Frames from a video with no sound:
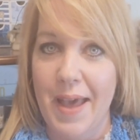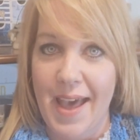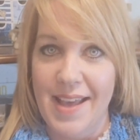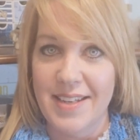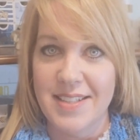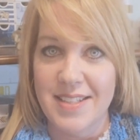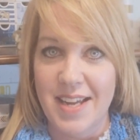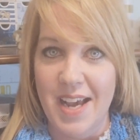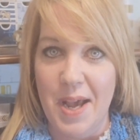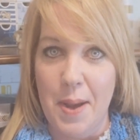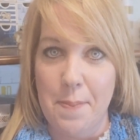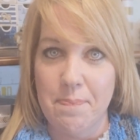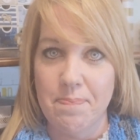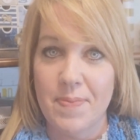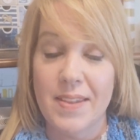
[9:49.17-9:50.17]
at
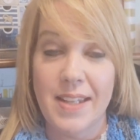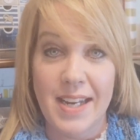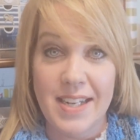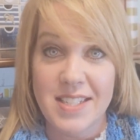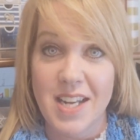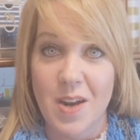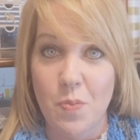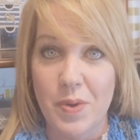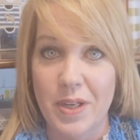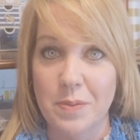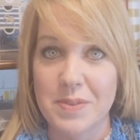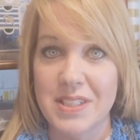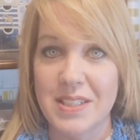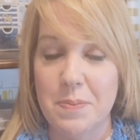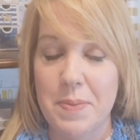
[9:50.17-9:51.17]
nighttime when
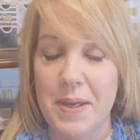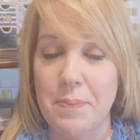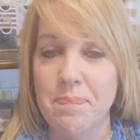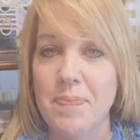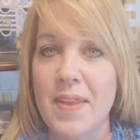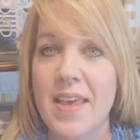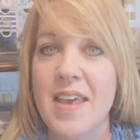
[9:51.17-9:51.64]
I'm sleeping.